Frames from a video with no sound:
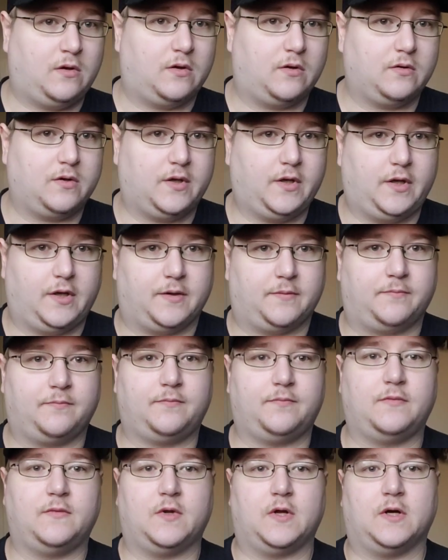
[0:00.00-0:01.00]
Okay,
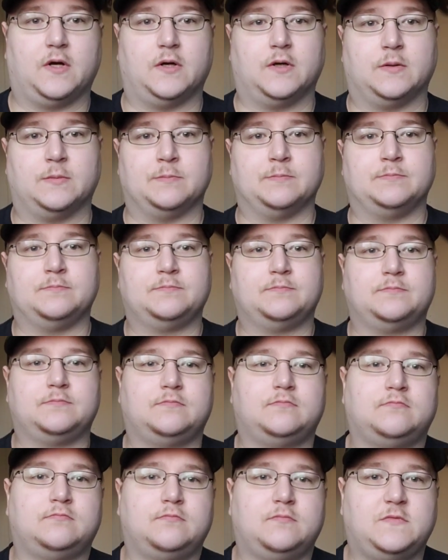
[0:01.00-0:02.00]

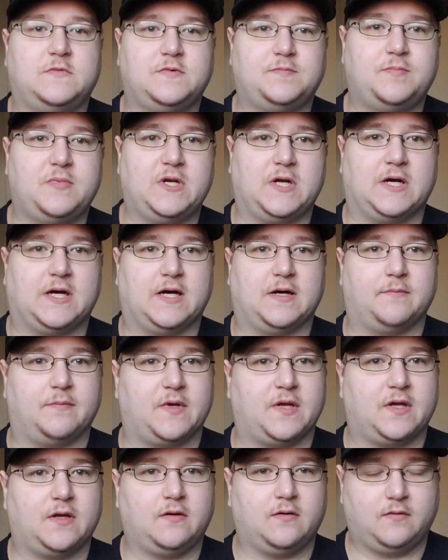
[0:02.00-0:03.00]
it's been a hot
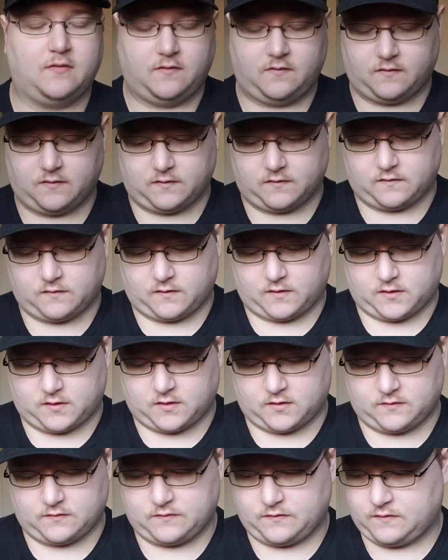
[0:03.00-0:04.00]
minute since
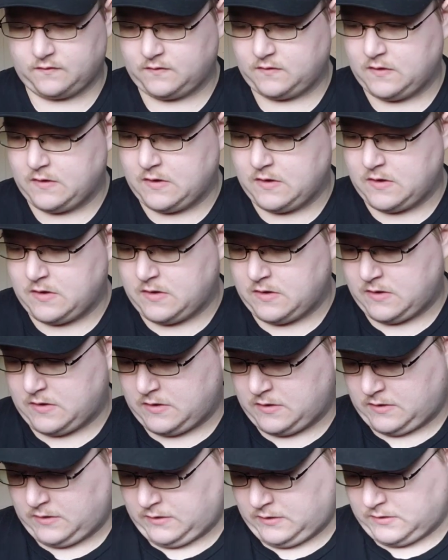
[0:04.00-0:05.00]
I've
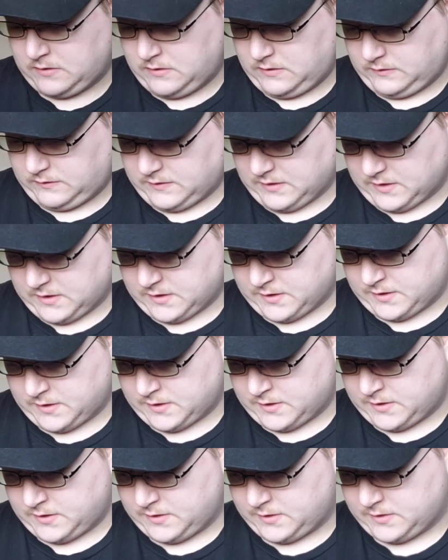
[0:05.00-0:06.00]

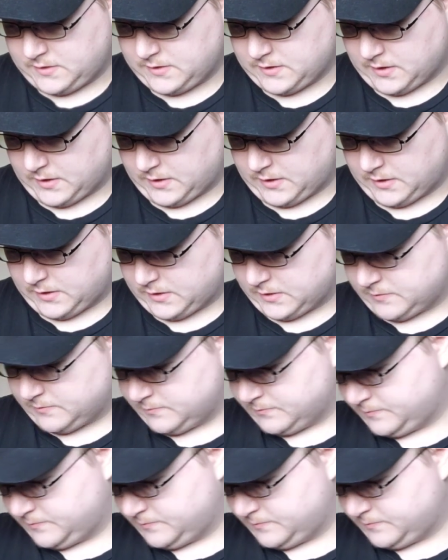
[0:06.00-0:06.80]
done a